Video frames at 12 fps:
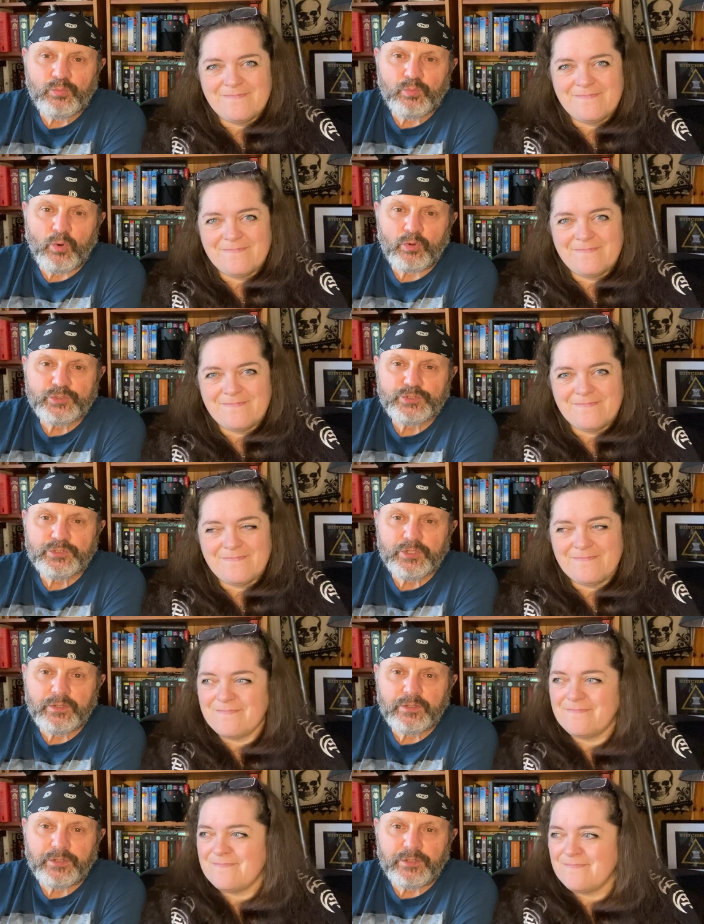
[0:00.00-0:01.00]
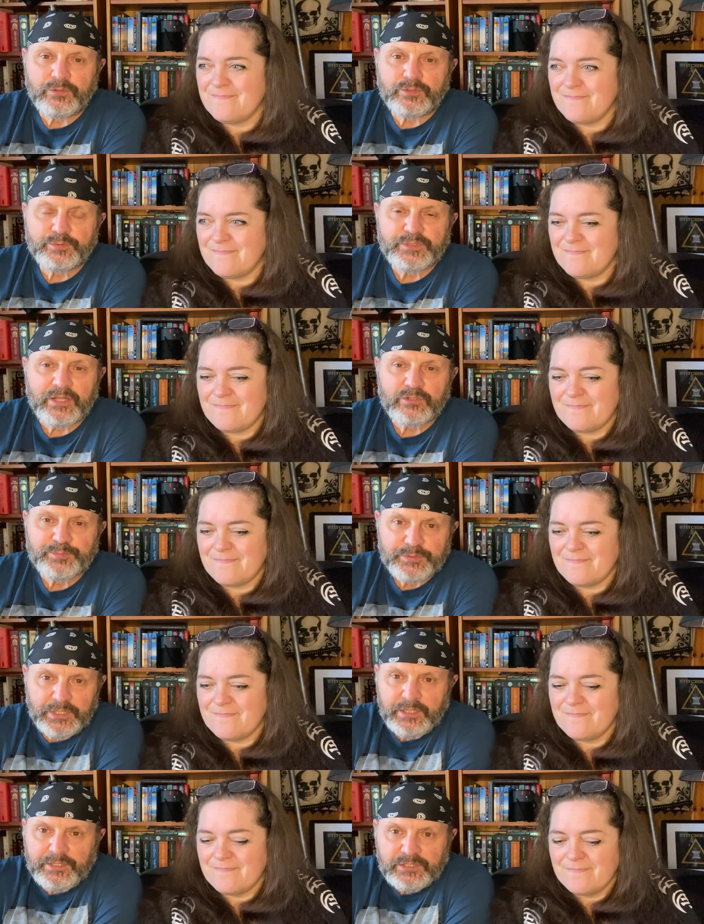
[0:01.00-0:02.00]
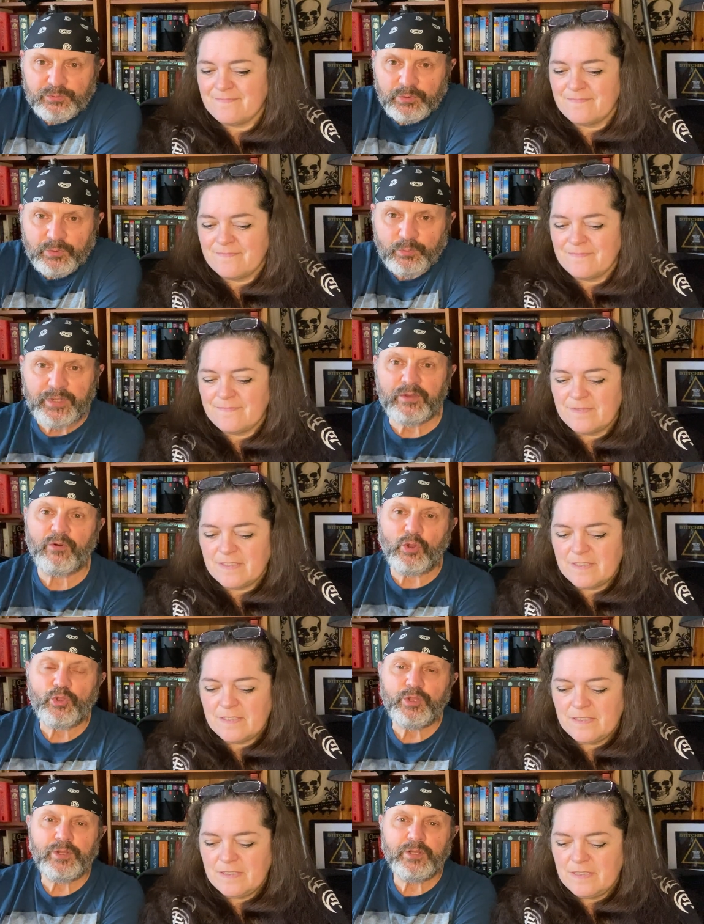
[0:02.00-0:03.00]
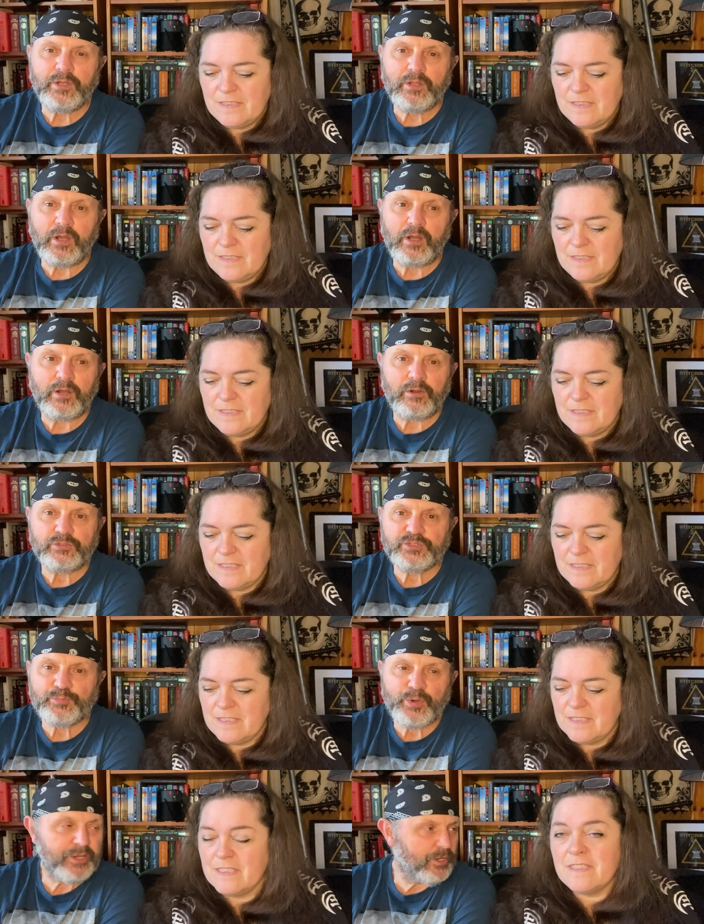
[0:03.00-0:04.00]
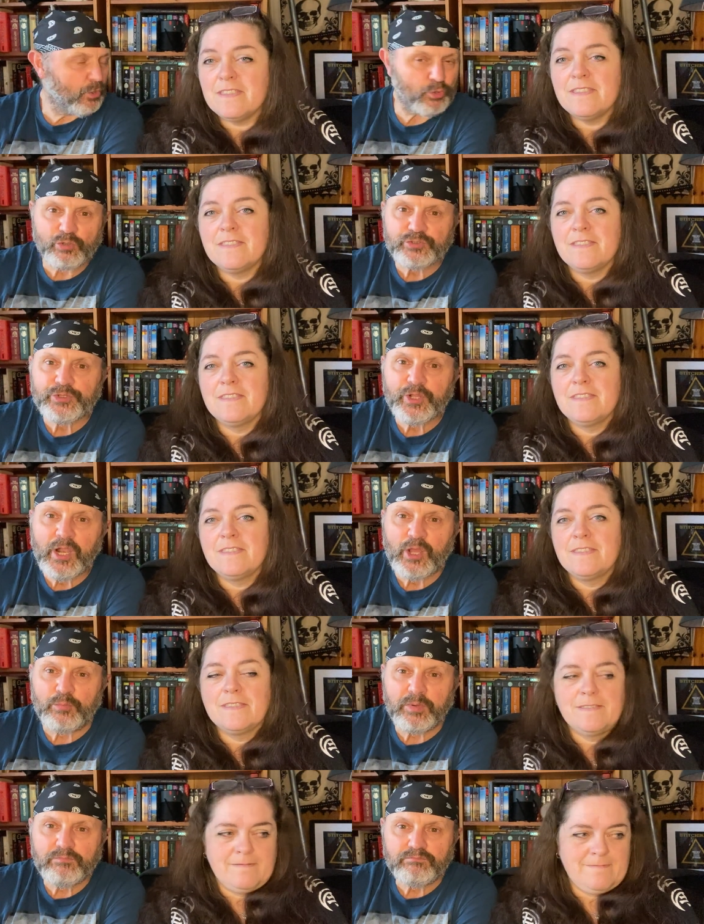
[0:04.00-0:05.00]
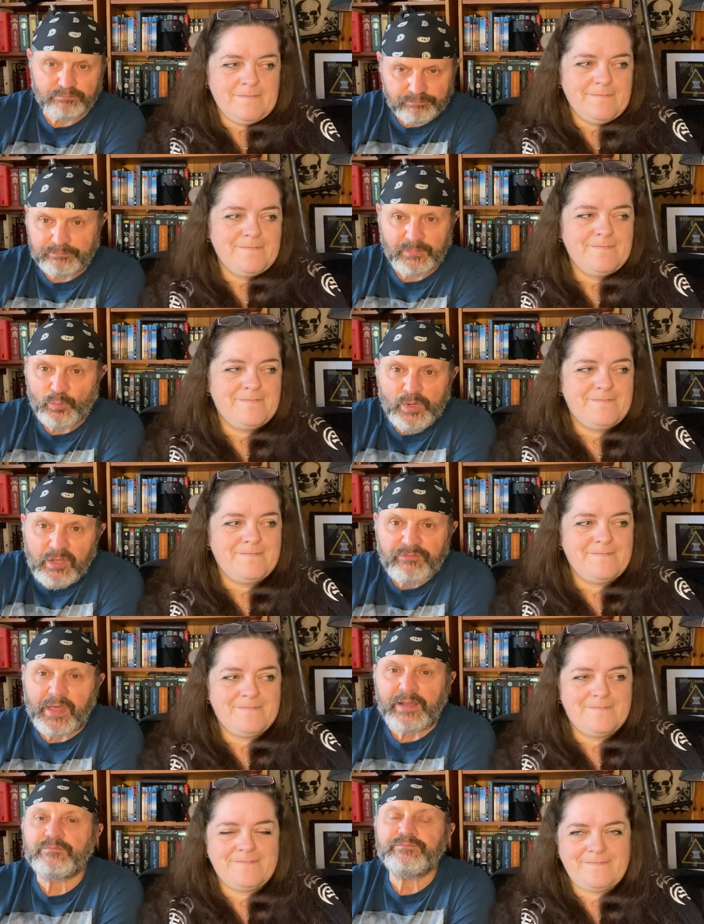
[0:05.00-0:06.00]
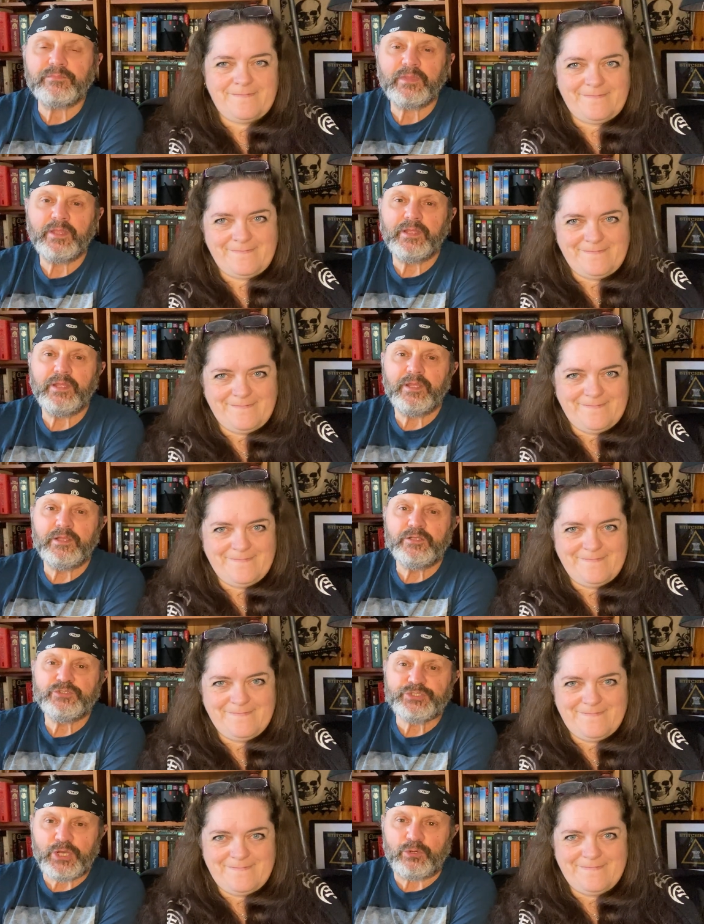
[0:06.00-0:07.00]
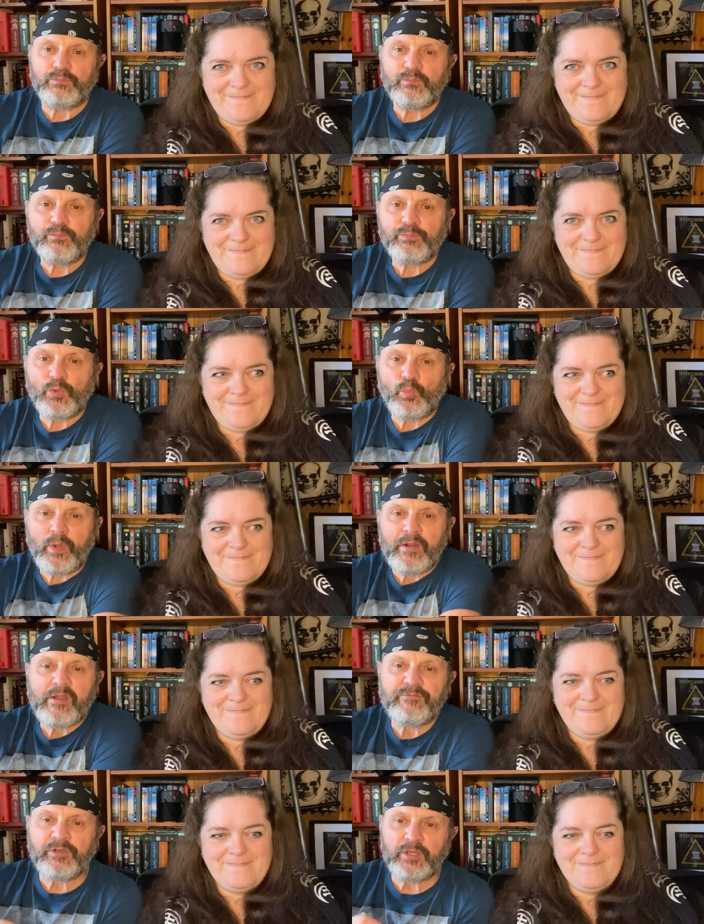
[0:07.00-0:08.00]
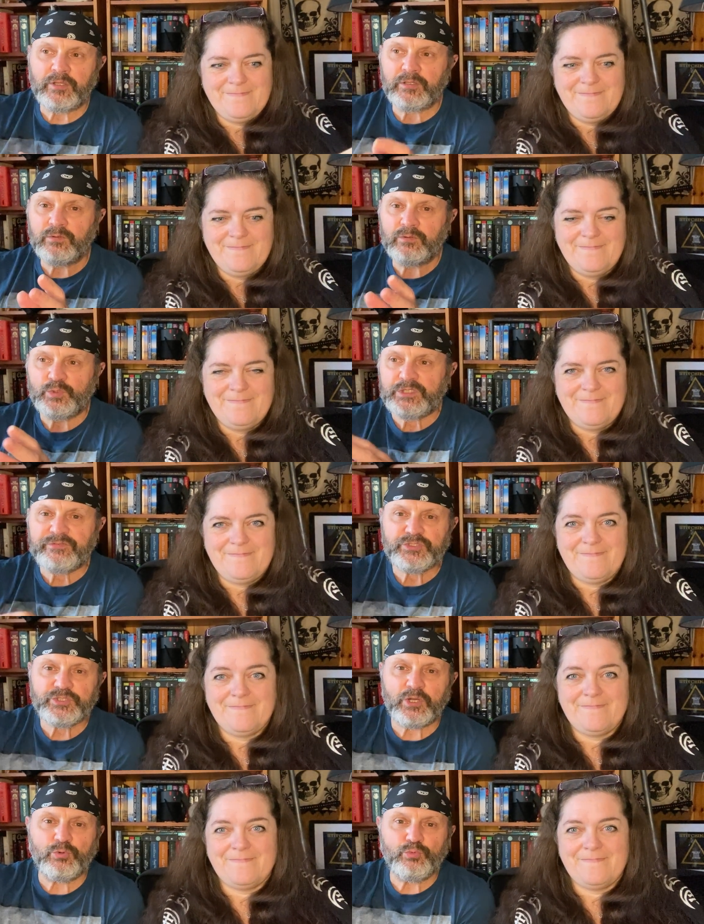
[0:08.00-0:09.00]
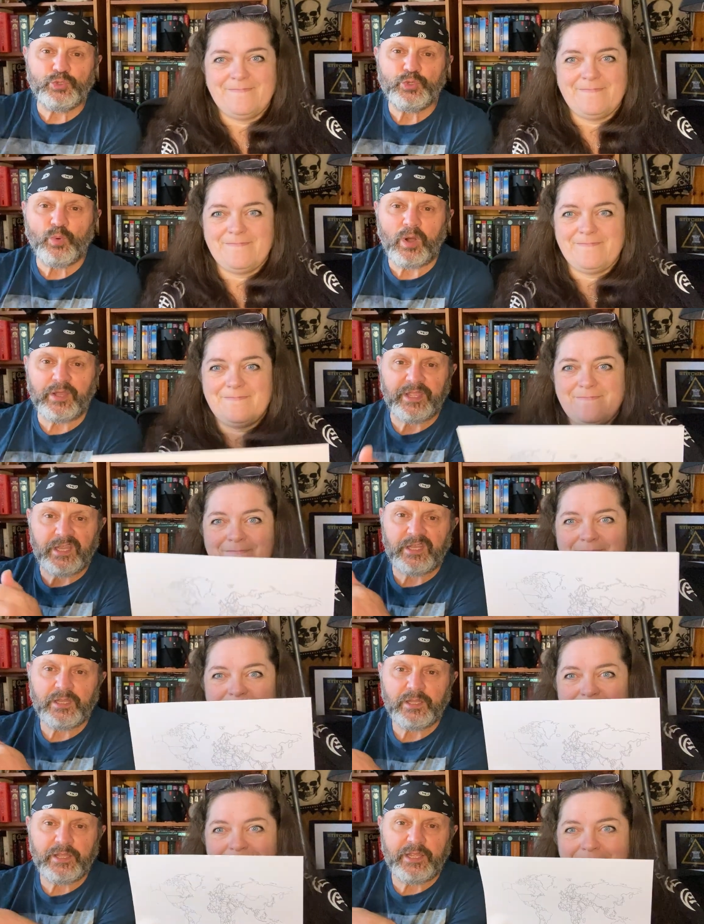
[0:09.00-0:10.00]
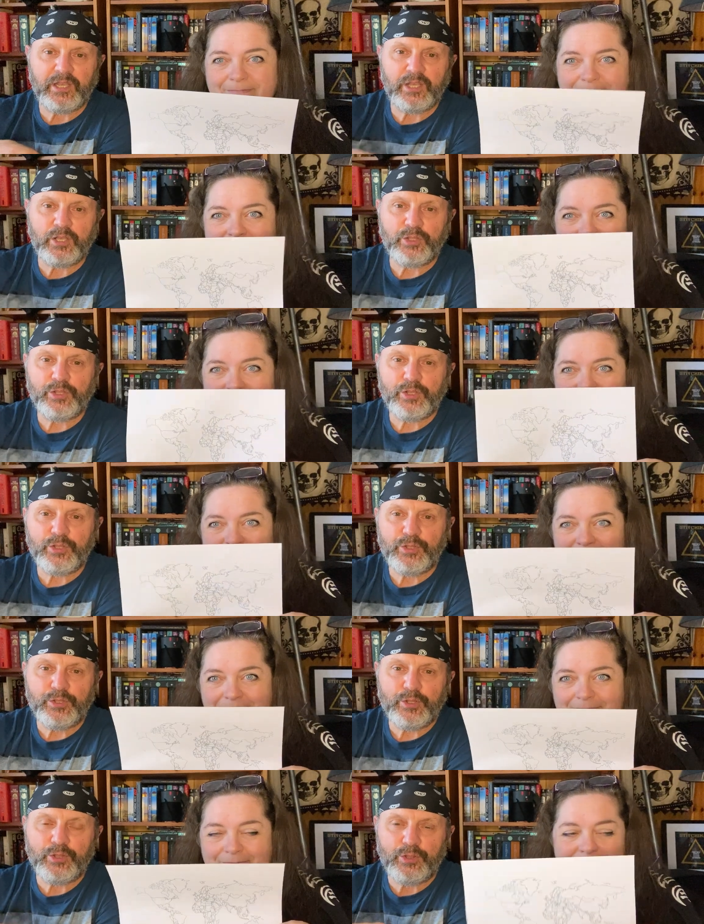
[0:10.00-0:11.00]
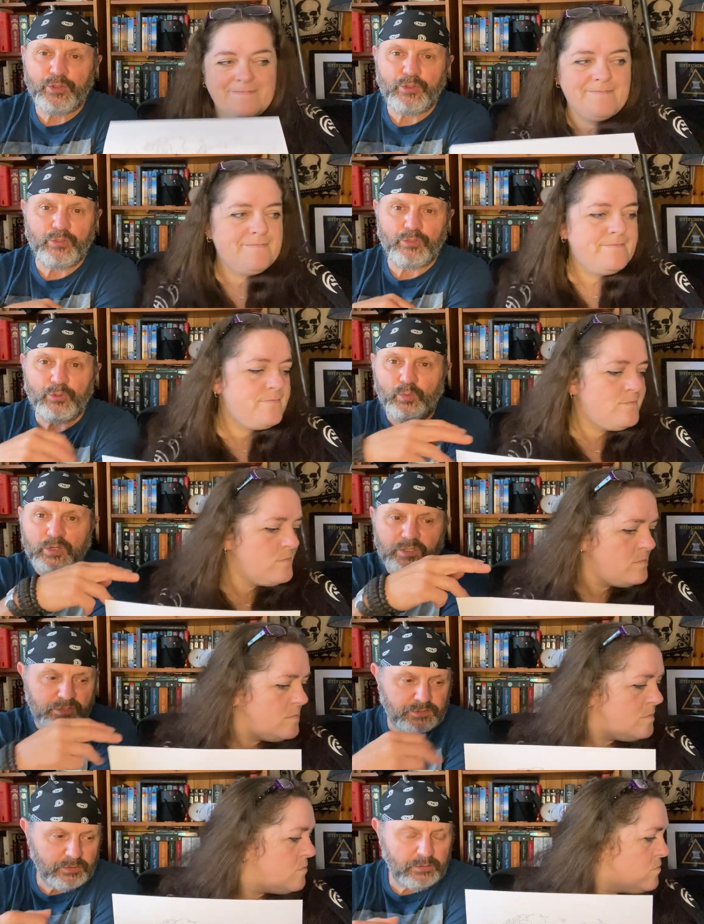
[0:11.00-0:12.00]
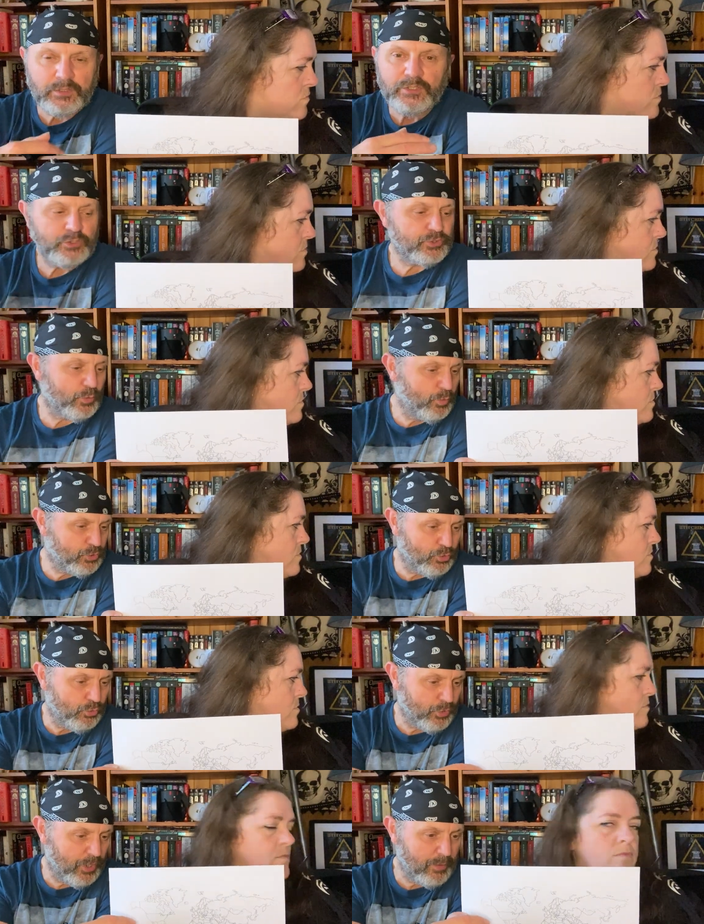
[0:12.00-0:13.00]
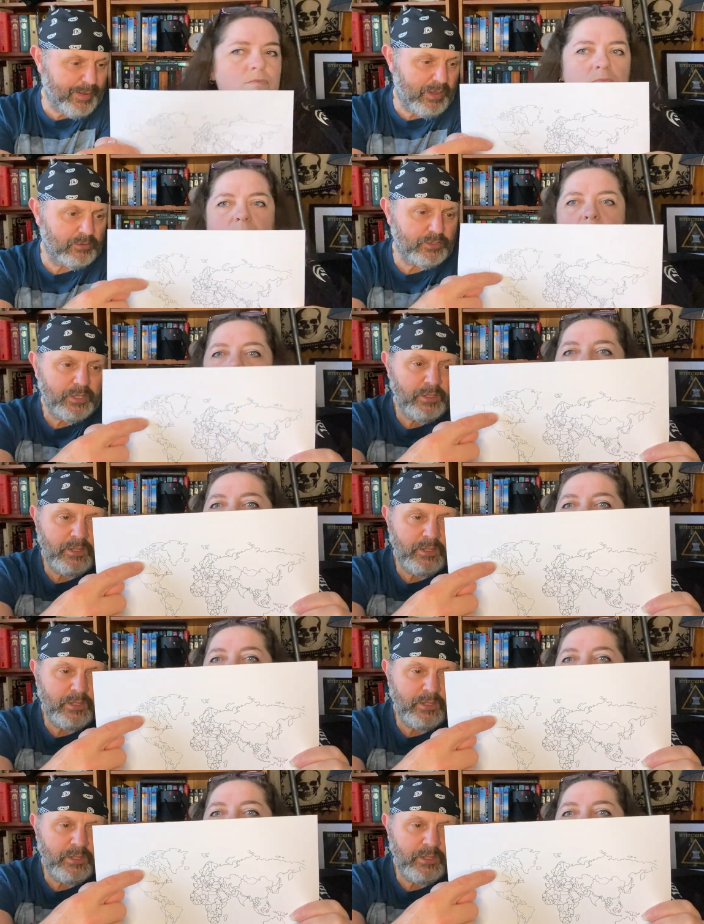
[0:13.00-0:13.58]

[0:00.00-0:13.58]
Speaker 1: watch the YouTube channels, particularly this one that we are on, are spread across the globe. And we love that. So, wherever, whichever zone you are in, in... the world. So we're talking about